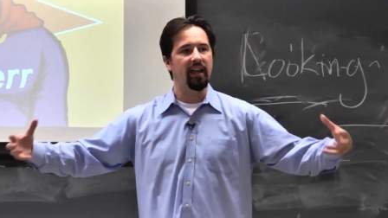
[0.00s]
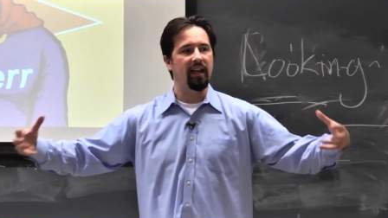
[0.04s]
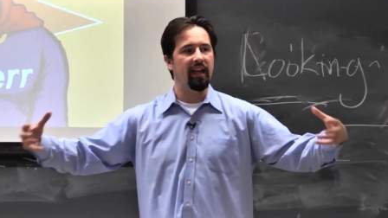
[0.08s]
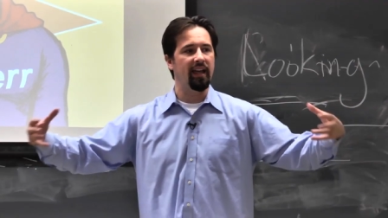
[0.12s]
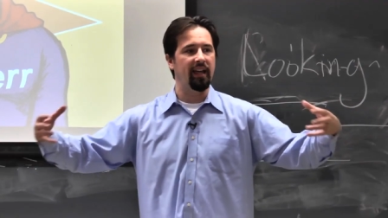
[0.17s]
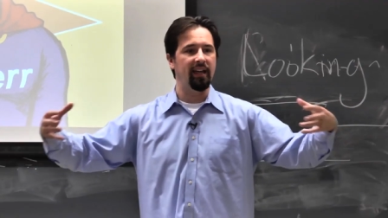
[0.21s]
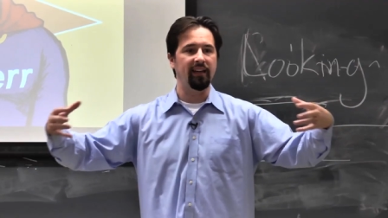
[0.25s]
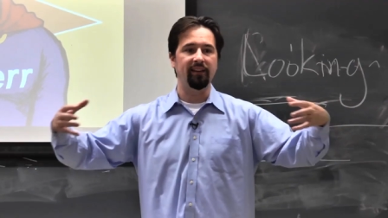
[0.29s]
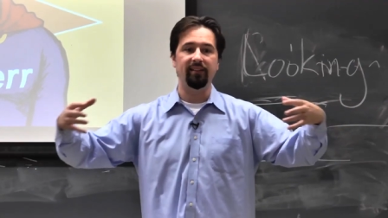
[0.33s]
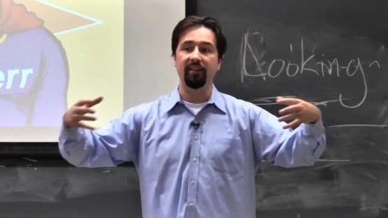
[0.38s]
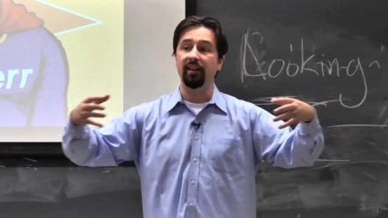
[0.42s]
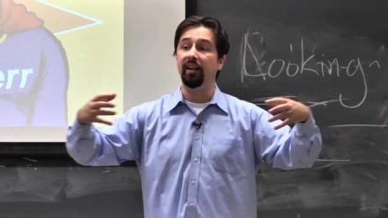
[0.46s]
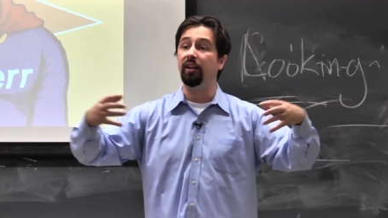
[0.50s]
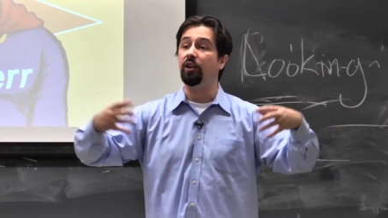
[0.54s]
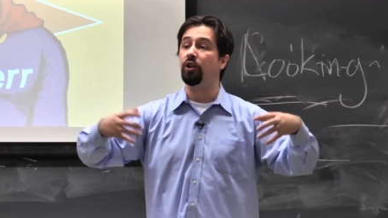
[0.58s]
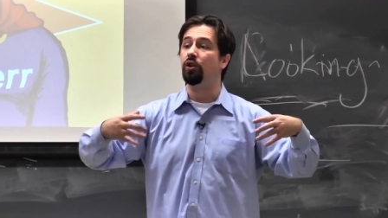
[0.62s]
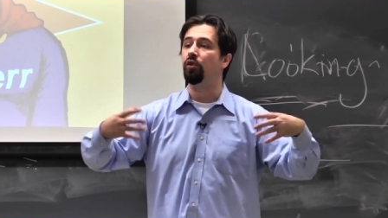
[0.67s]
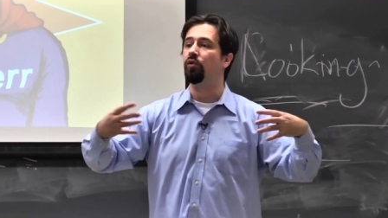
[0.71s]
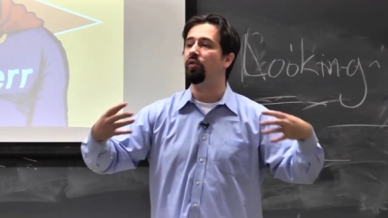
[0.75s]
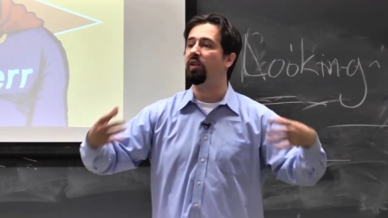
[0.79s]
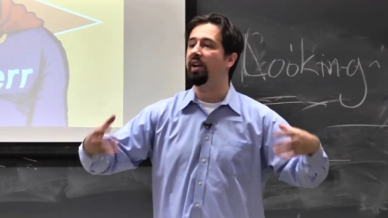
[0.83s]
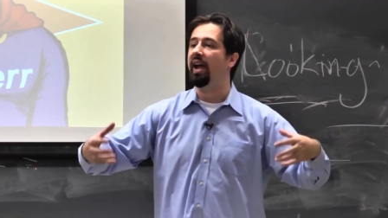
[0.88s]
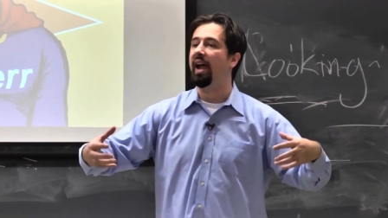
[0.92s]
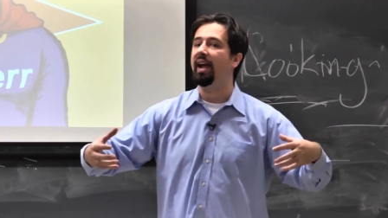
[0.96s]
it, it
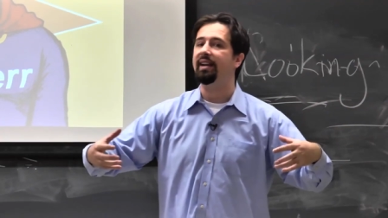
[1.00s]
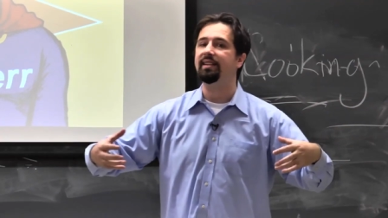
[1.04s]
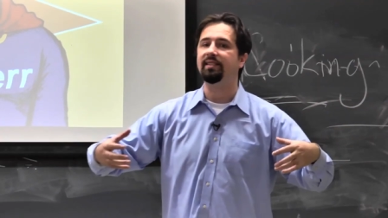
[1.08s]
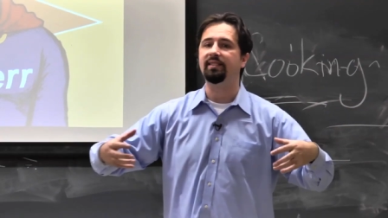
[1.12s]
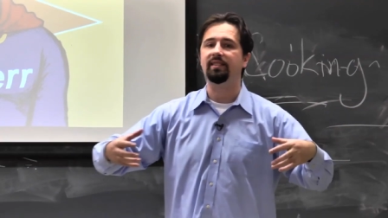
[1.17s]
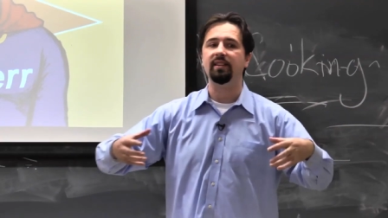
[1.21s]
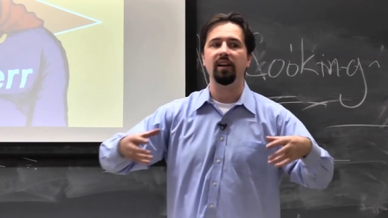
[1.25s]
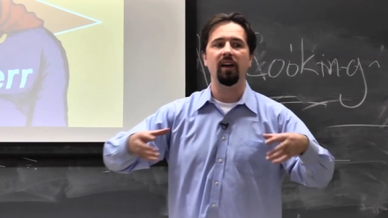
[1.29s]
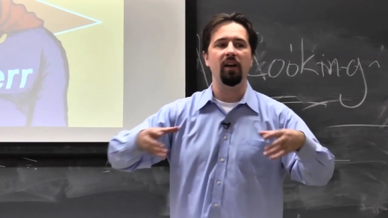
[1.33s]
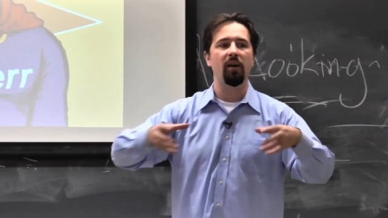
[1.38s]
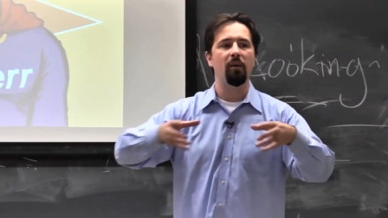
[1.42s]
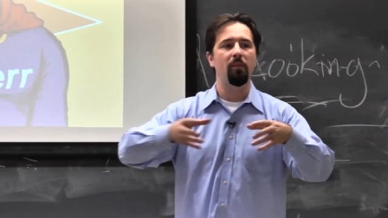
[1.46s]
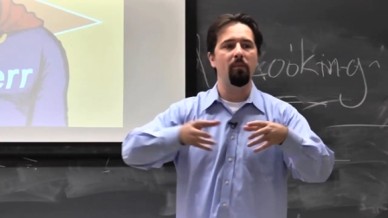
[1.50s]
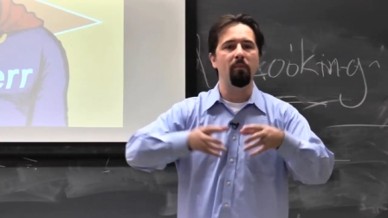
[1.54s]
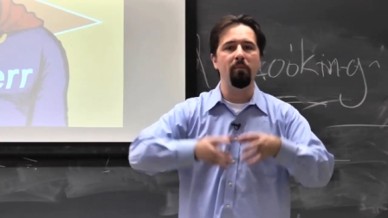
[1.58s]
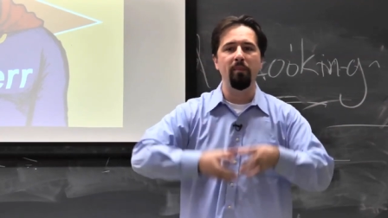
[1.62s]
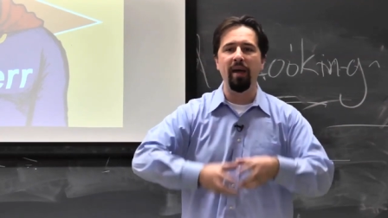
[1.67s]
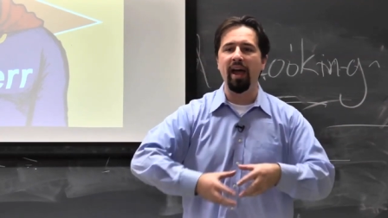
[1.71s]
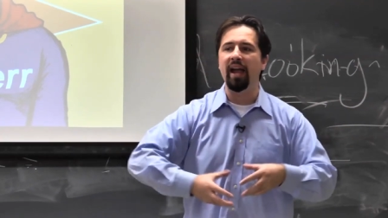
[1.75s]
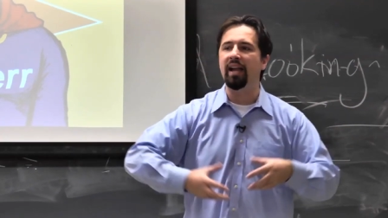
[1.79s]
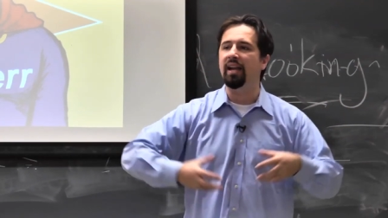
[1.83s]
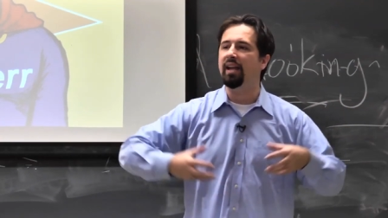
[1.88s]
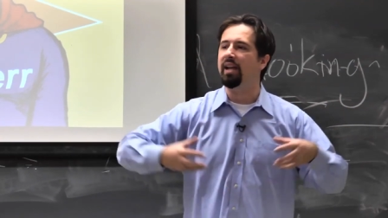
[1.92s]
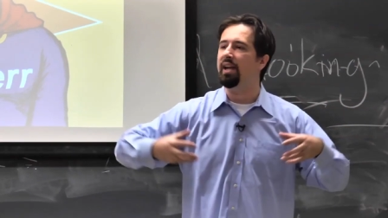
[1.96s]
creates
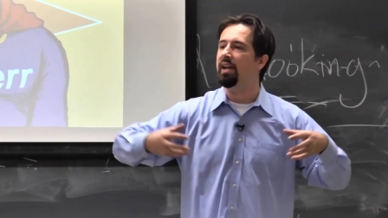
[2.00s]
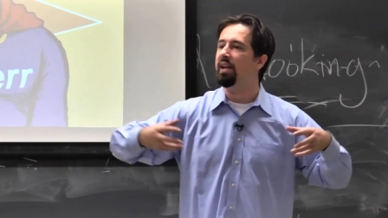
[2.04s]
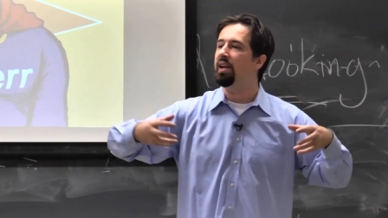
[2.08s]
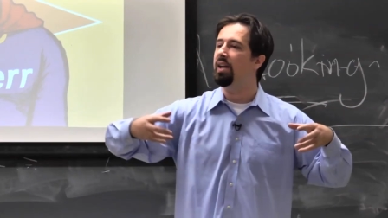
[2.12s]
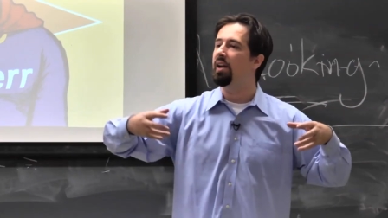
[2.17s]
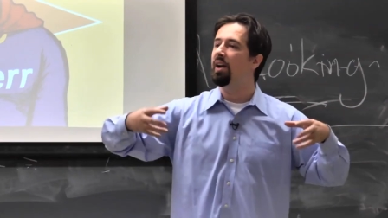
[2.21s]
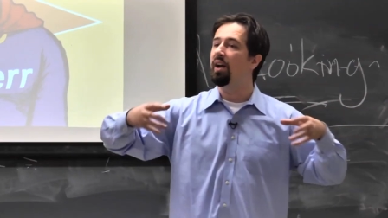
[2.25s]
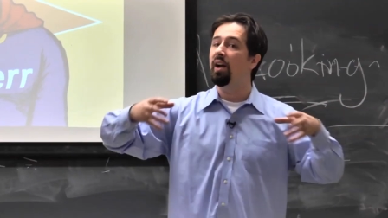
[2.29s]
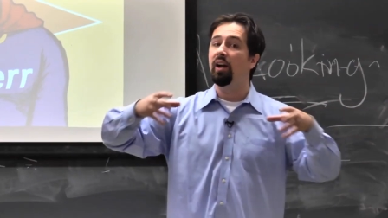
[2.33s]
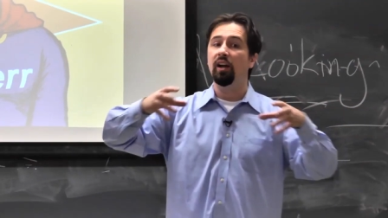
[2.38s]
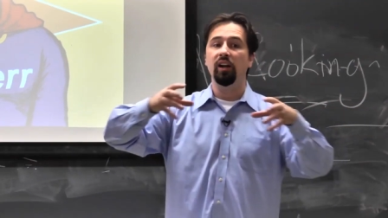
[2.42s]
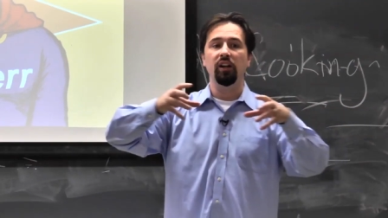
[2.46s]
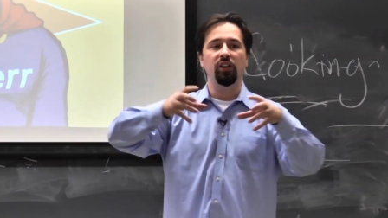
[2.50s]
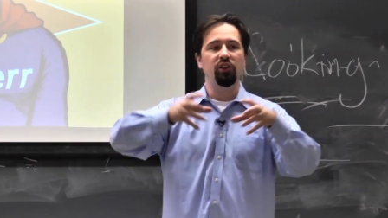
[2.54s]
many